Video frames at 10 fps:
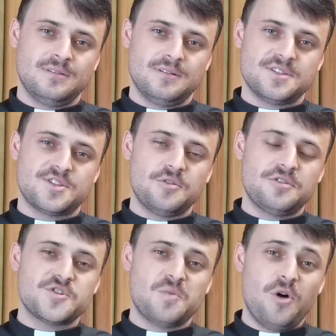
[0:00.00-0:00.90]
And so
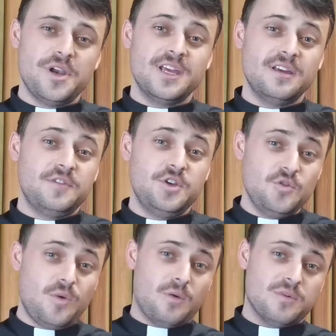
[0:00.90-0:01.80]
this morning, if
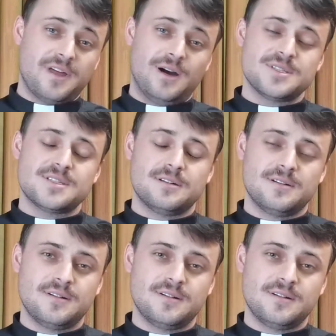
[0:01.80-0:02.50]
you are without sin,